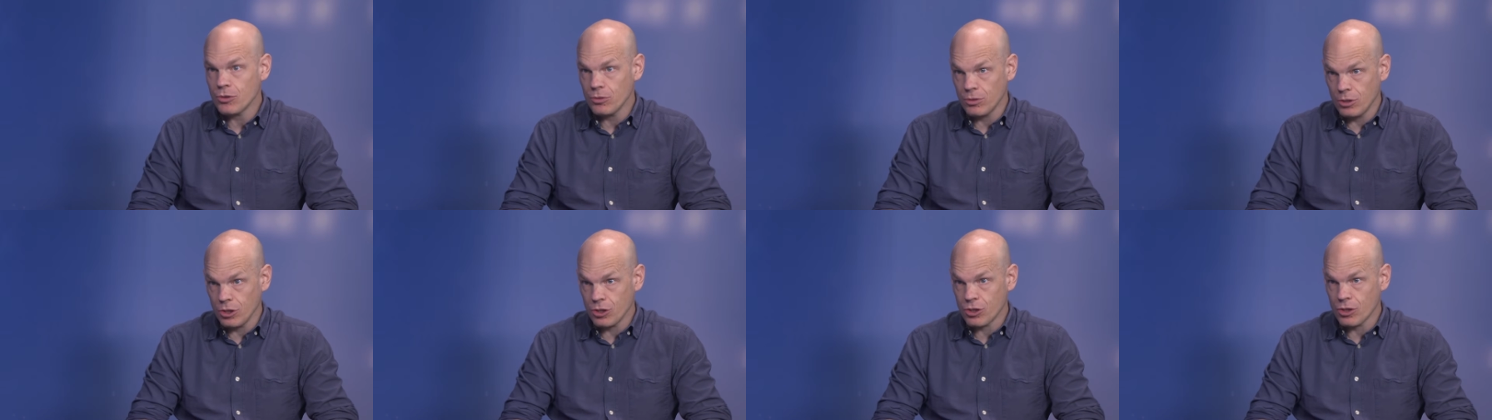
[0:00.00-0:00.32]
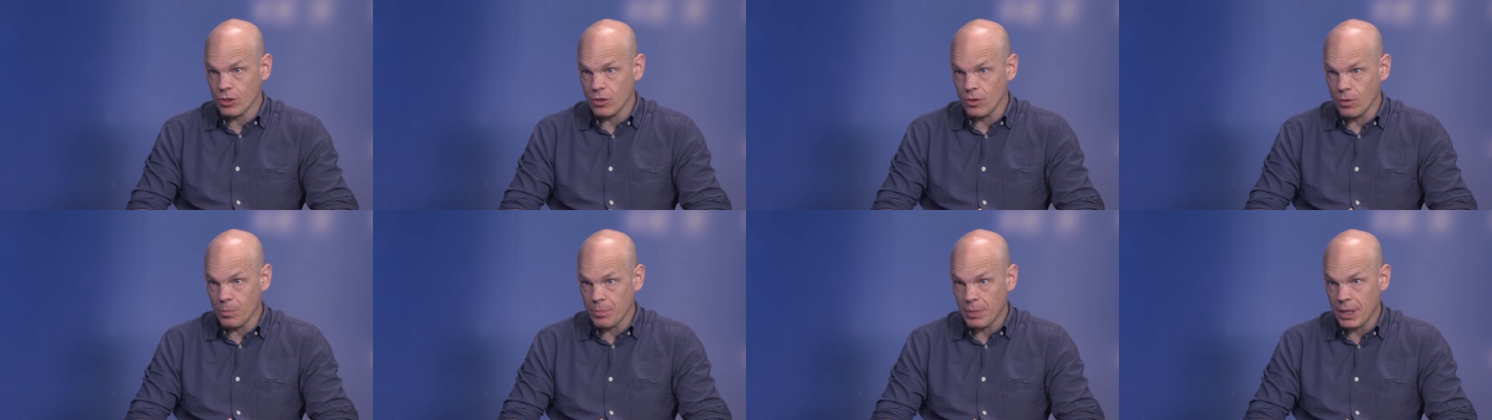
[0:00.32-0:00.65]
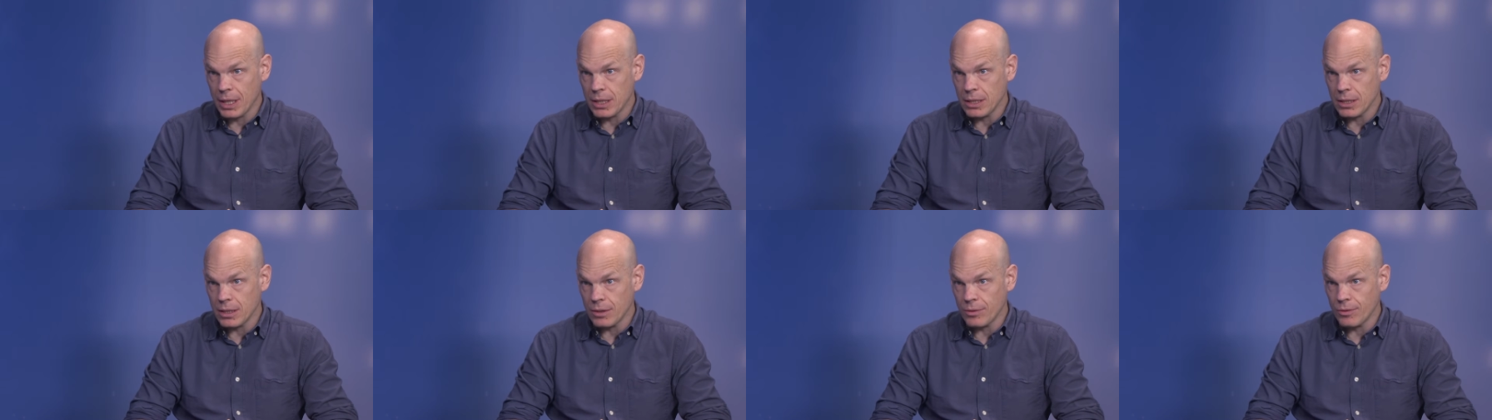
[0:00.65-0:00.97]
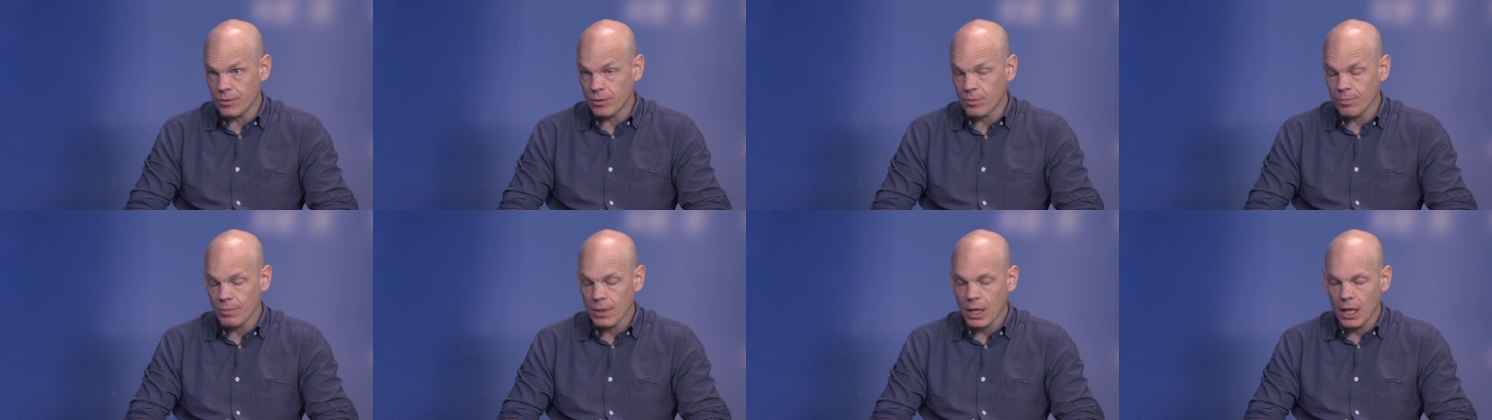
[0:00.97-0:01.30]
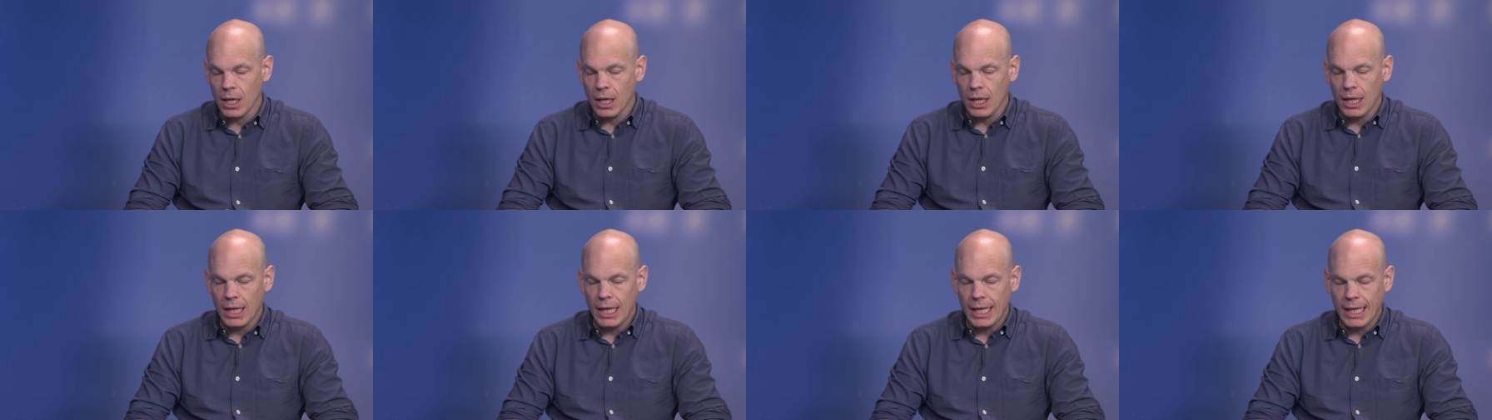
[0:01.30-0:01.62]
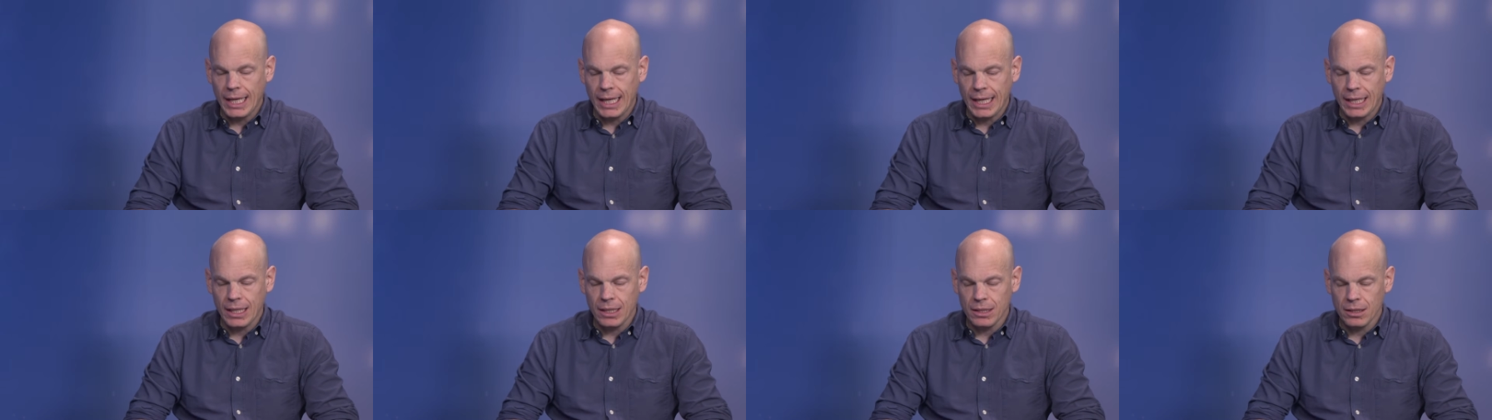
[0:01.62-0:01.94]
judicial opinions.
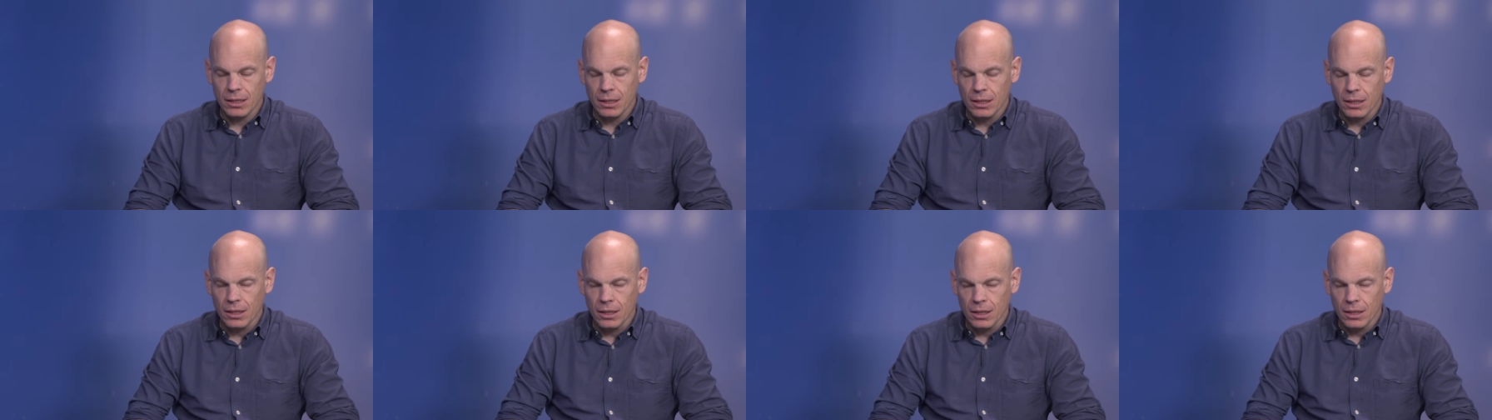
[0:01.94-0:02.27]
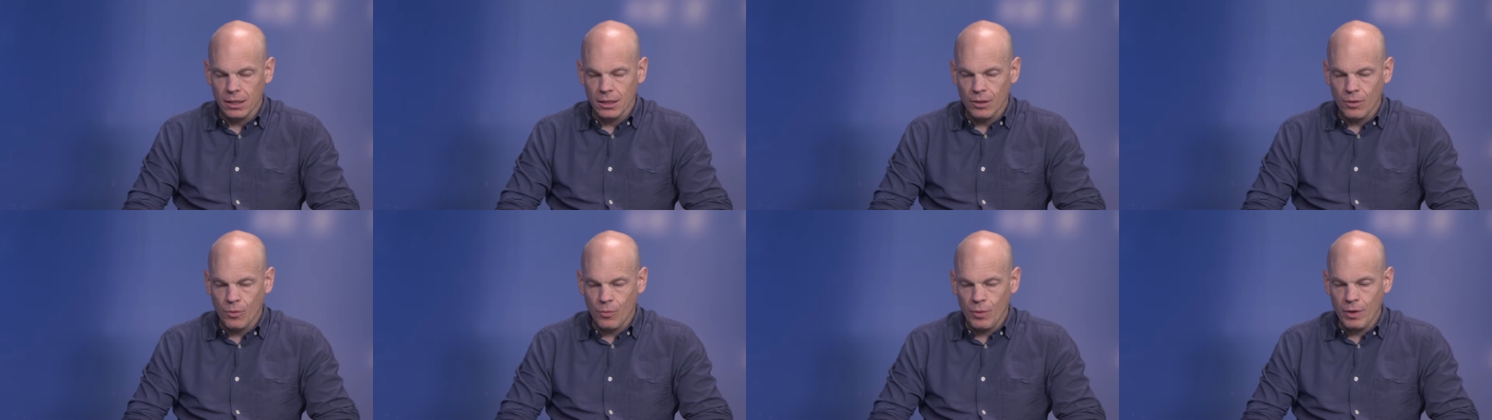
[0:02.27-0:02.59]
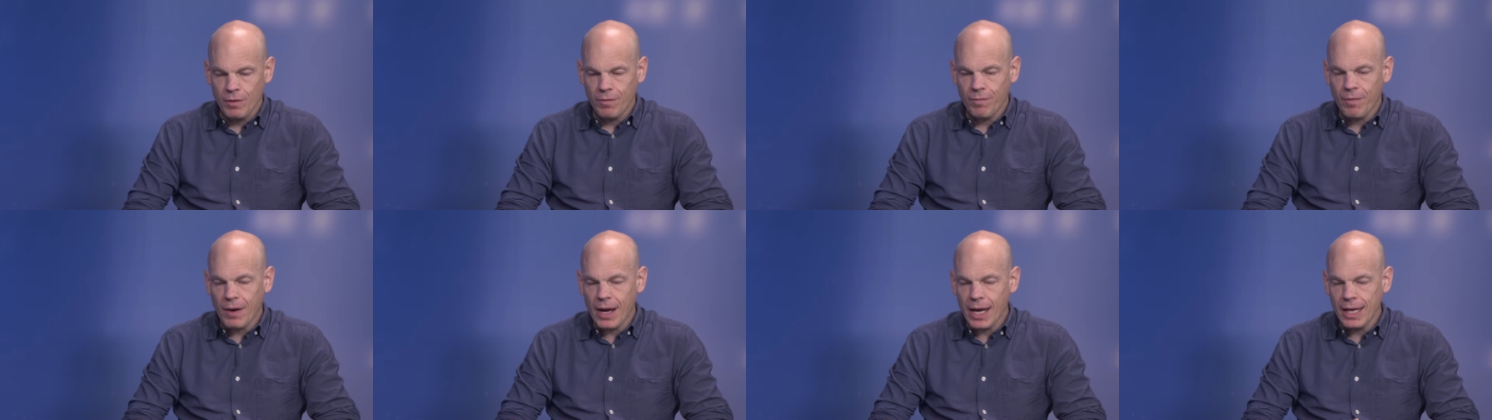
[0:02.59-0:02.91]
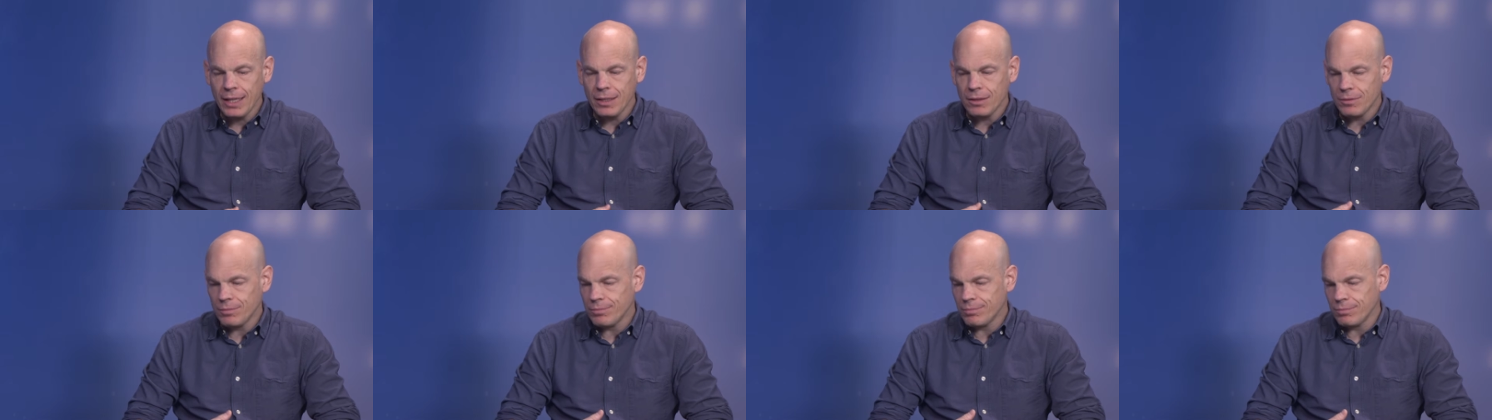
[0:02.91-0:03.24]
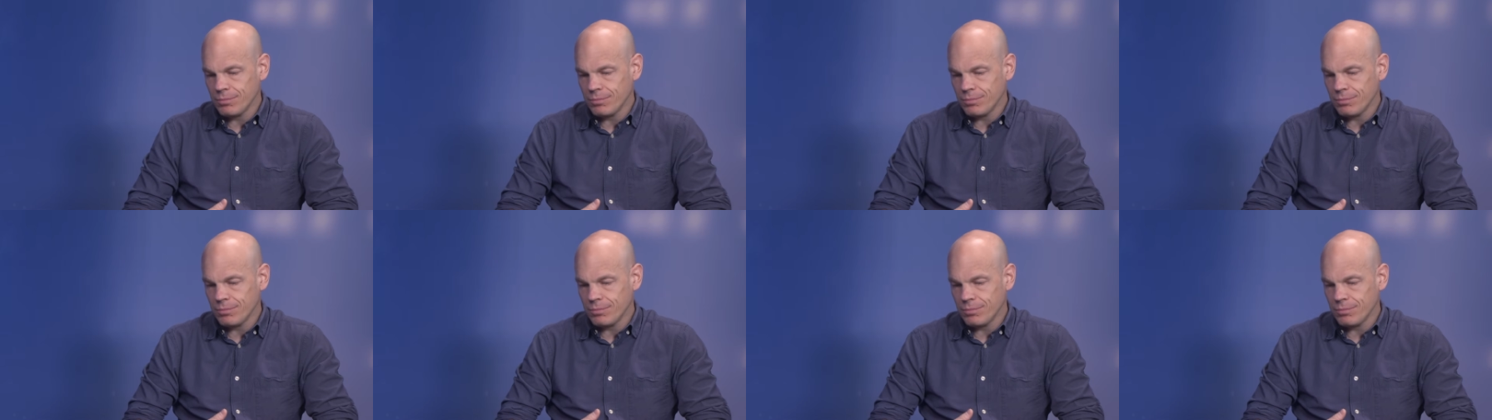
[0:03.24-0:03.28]
And we find,